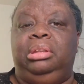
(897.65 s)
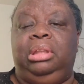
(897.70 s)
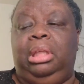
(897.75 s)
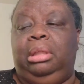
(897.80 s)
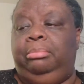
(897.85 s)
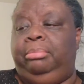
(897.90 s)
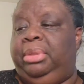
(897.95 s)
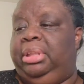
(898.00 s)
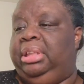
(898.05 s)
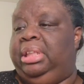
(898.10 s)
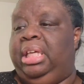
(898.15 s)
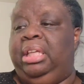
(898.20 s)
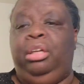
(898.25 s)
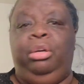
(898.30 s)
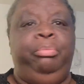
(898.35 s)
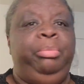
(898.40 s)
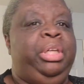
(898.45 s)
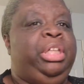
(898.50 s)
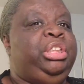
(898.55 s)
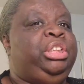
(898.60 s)
I mean, that
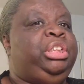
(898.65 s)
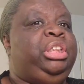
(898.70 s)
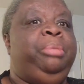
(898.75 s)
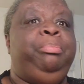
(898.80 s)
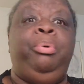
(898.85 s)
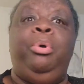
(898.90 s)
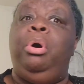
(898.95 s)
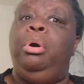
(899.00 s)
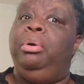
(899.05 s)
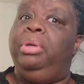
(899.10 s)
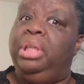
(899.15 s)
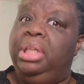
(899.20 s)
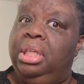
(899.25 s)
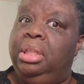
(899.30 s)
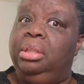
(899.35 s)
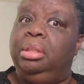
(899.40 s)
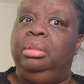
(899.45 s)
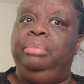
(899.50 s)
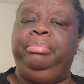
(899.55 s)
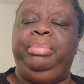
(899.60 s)
don't mean she poor
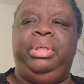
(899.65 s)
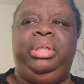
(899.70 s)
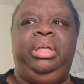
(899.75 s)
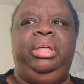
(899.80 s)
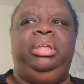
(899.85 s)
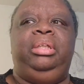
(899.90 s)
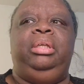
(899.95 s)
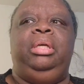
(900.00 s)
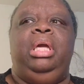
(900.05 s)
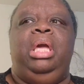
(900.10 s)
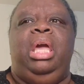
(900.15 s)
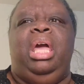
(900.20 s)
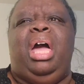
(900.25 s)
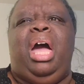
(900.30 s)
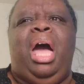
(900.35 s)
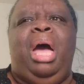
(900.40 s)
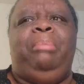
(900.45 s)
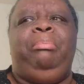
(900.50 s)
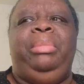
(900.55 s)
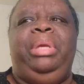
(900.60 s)
either, but
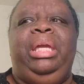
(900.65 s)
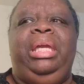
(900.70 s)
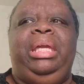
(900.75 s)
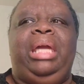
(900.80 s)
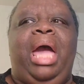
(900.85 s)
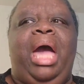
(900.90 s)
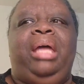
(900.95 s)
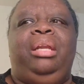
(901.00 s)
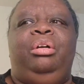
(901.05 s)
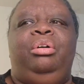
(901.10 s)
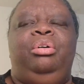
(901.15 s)
I mean, I